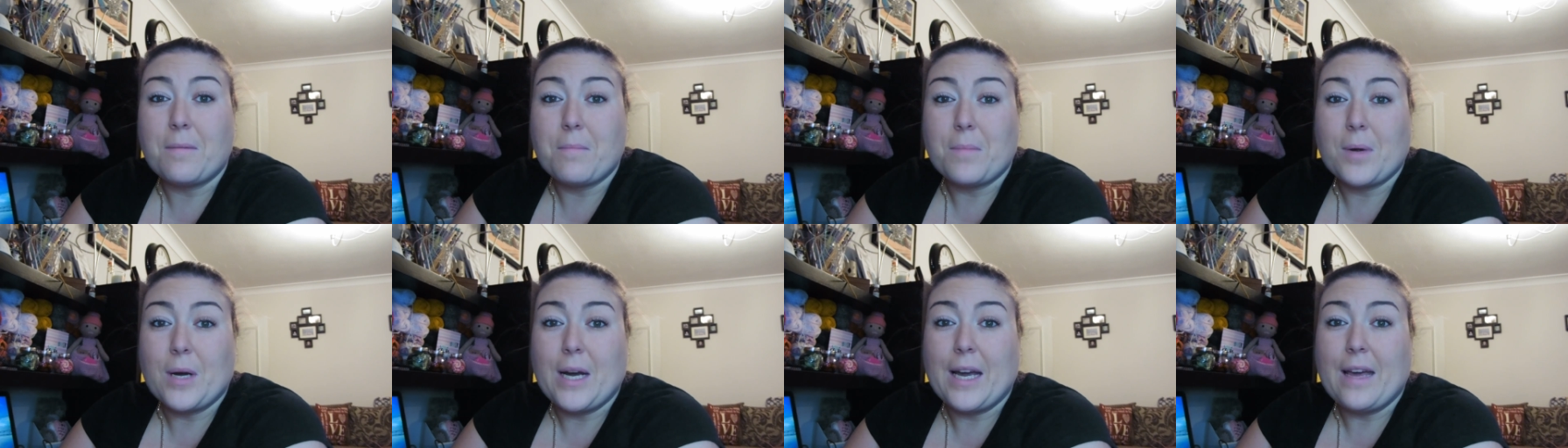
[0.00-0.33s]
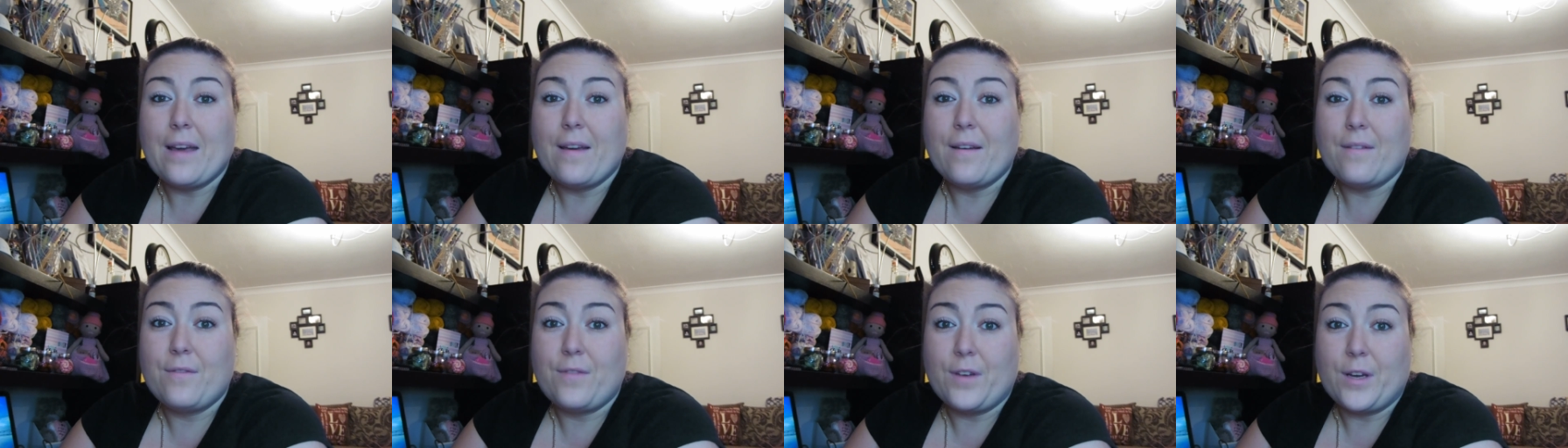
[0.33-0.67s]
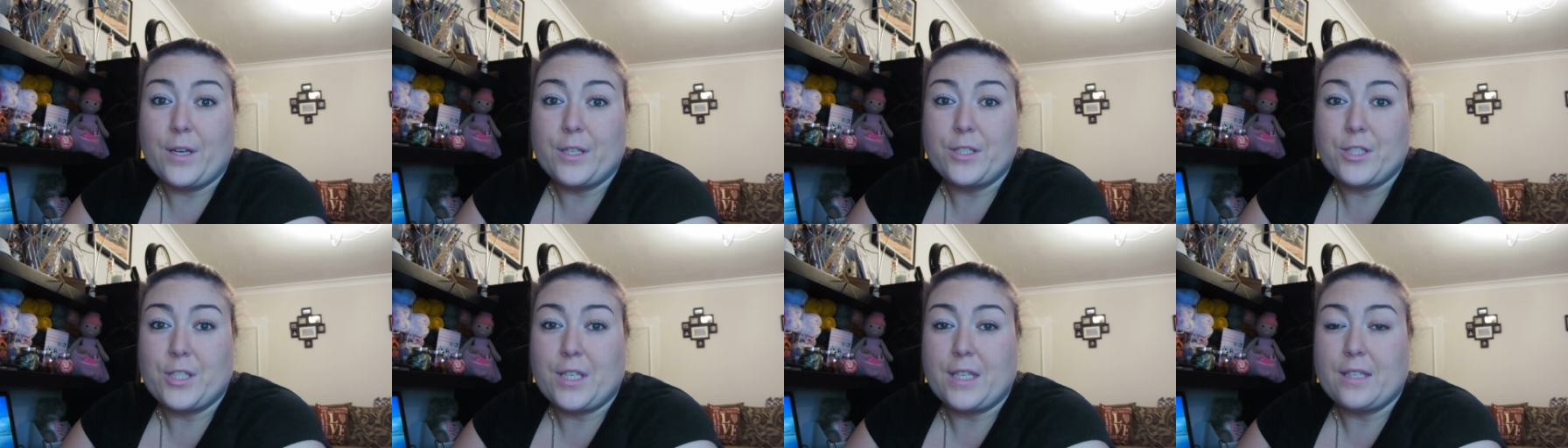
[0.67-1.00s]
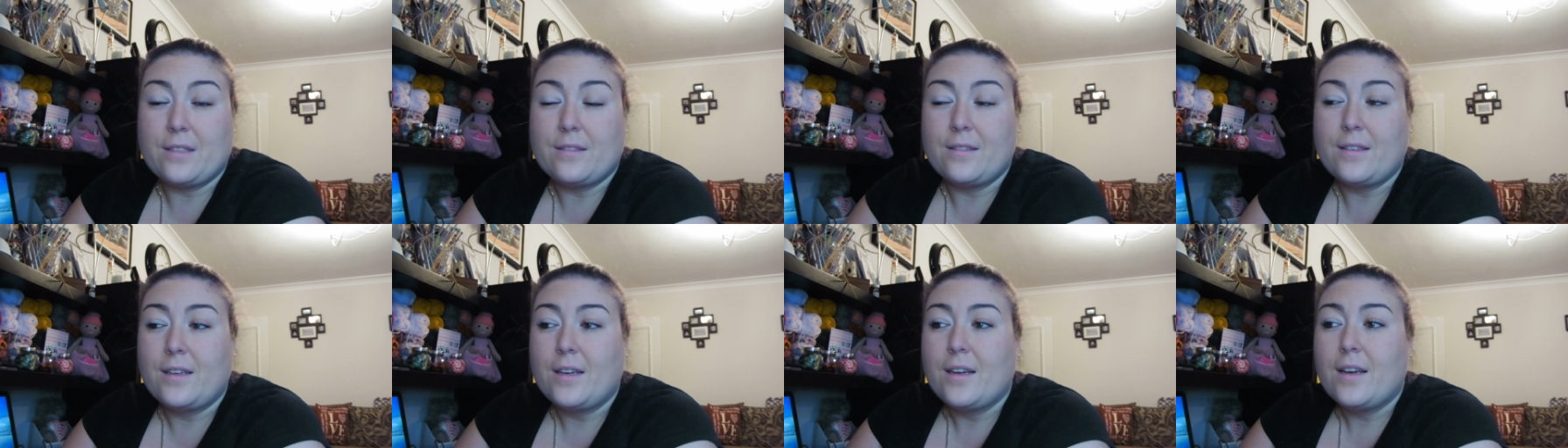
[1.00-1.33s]
my
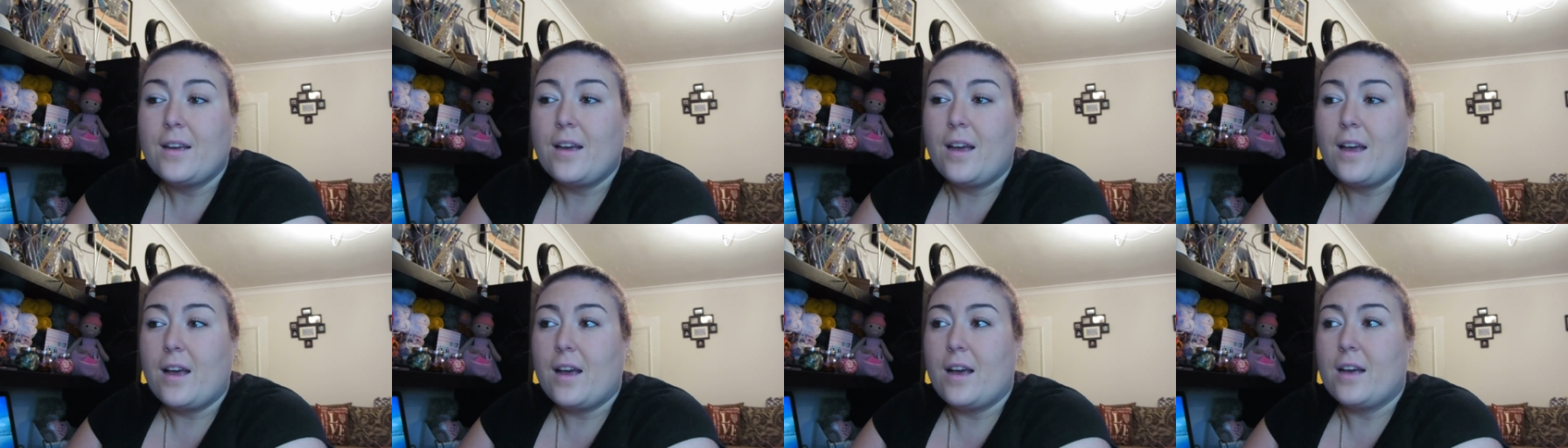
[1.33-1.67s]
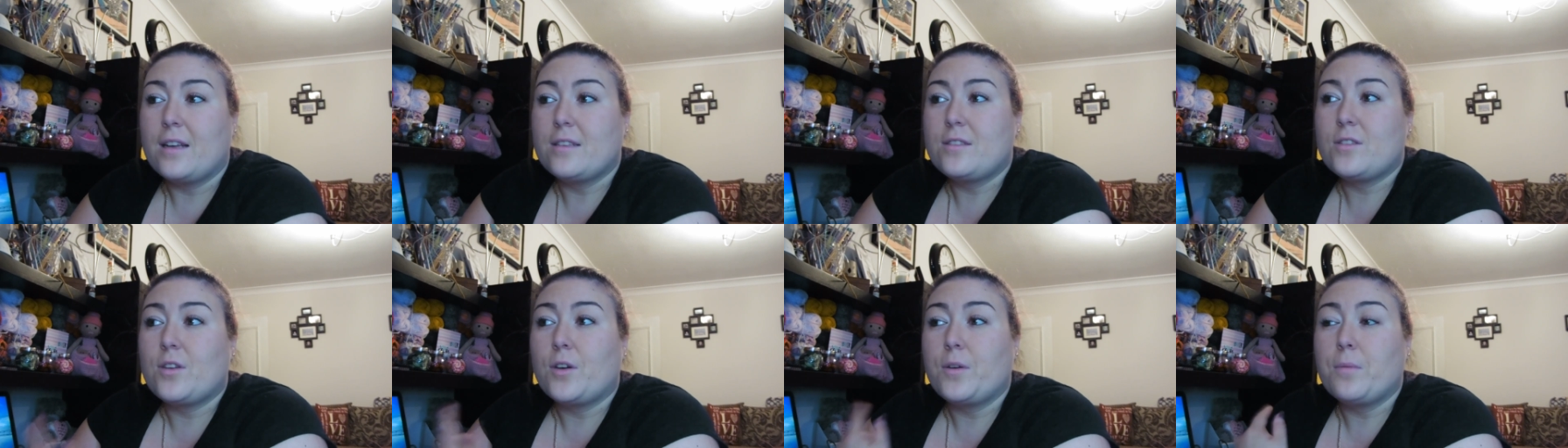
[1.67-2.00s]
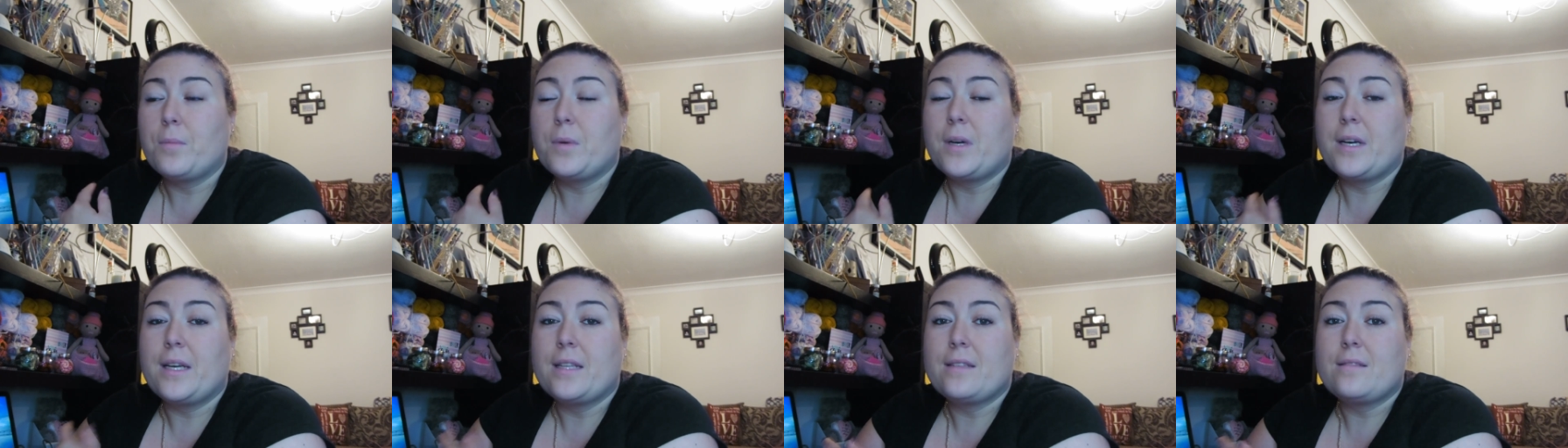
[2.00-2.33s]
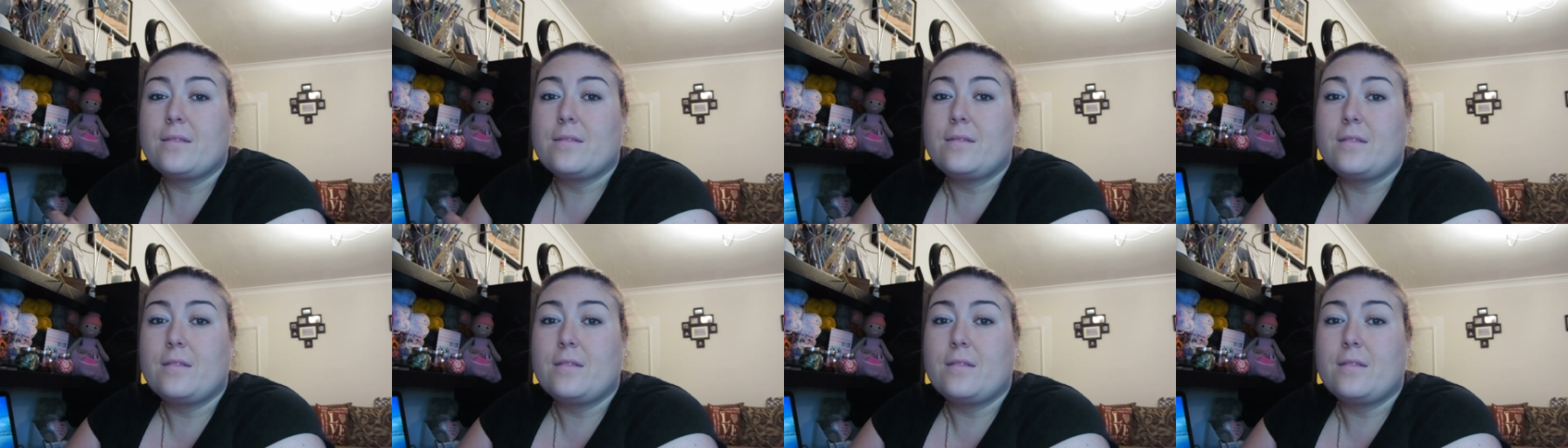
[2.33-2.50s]
Virgin, uh, so my